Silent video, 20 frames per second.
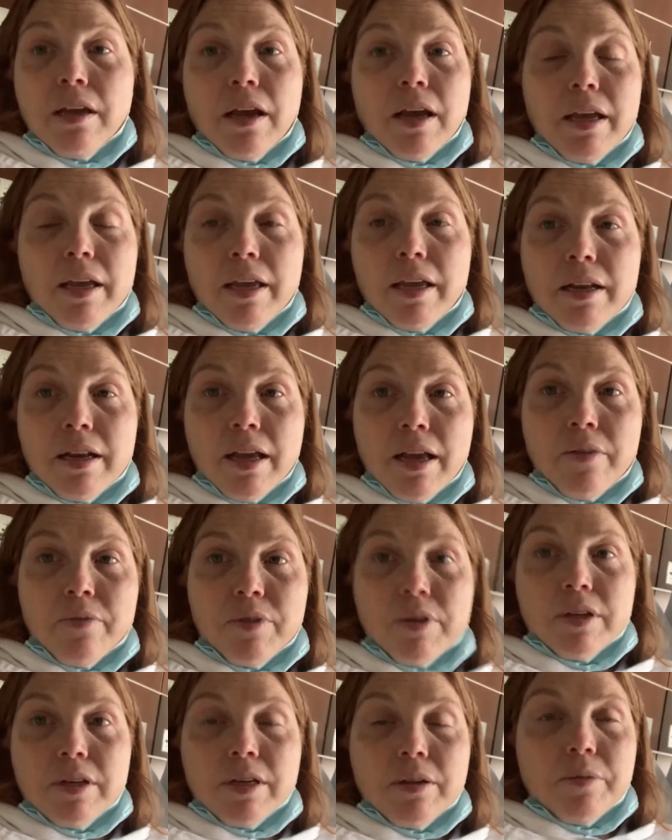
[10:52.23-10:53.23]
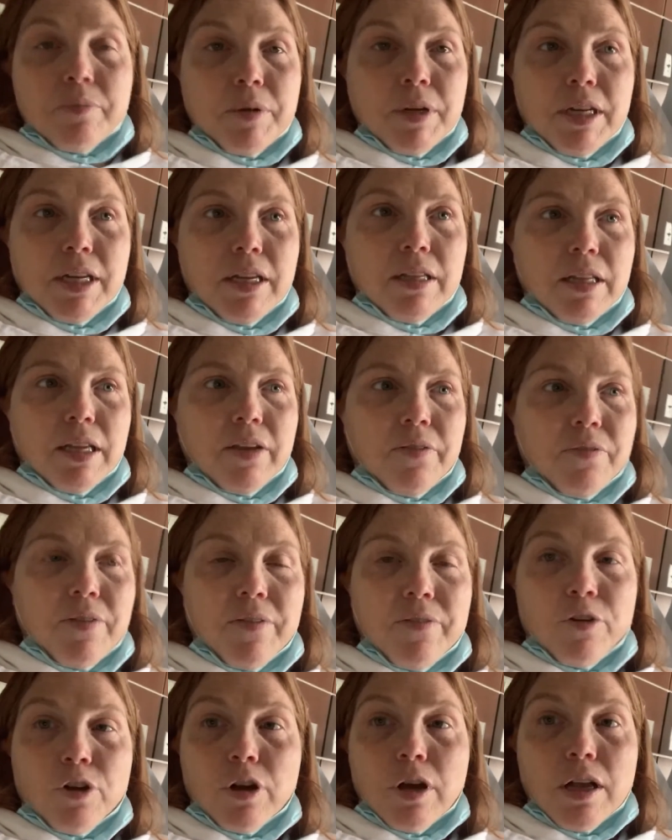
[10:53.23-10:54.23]
I can't have anybody, like if I
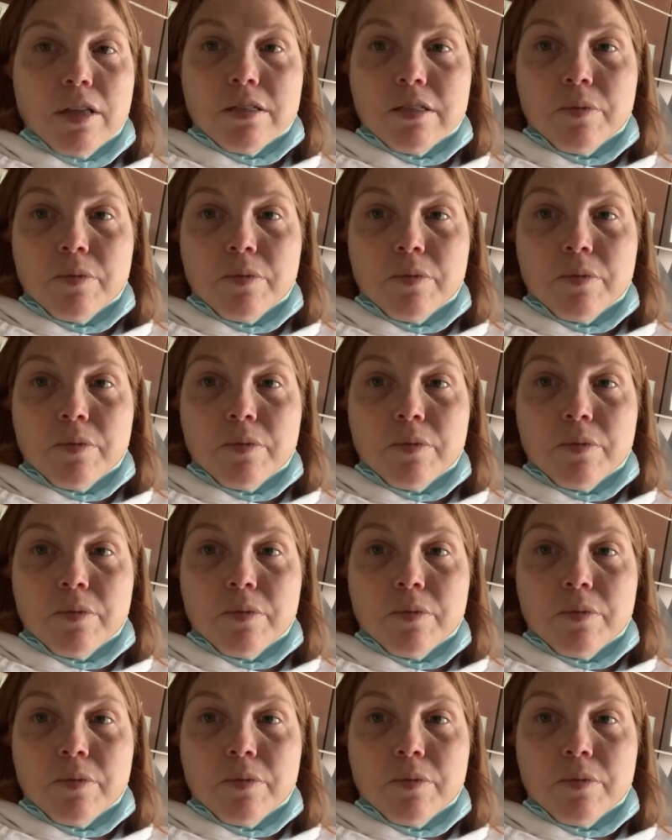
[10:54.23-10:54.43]
forgot